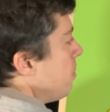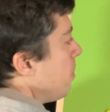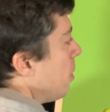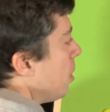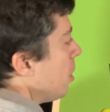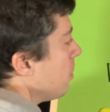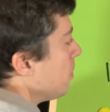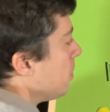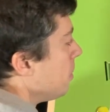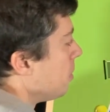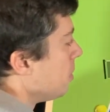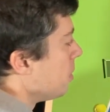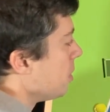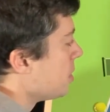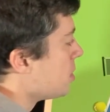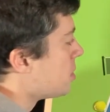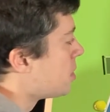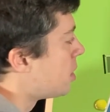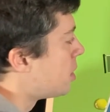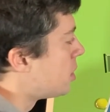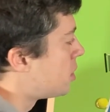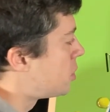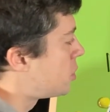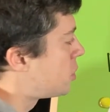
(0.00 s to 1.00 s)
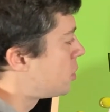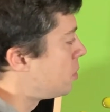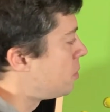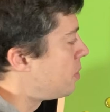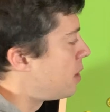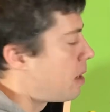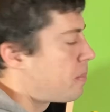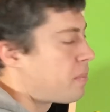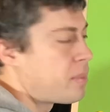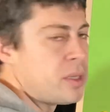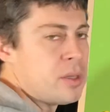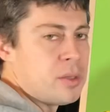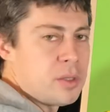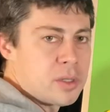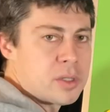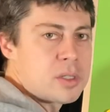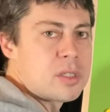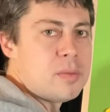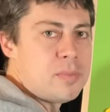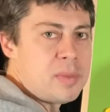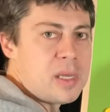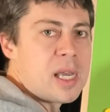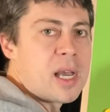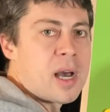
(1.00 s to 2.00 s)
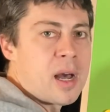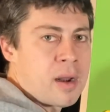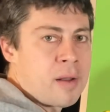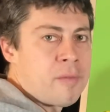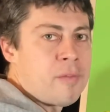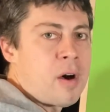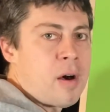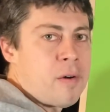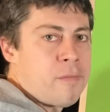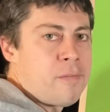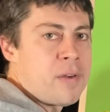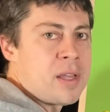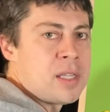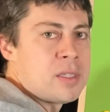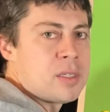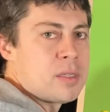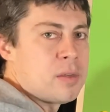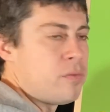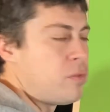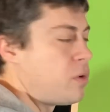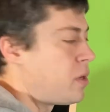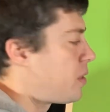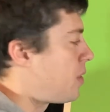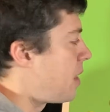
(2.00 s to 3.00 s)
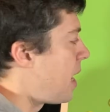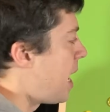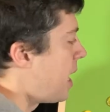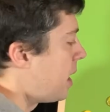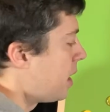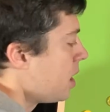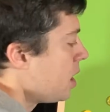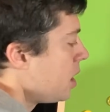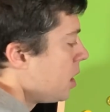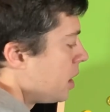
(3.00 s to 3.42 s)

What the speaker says: purple is going to scoot up and look to be kind of offensive with that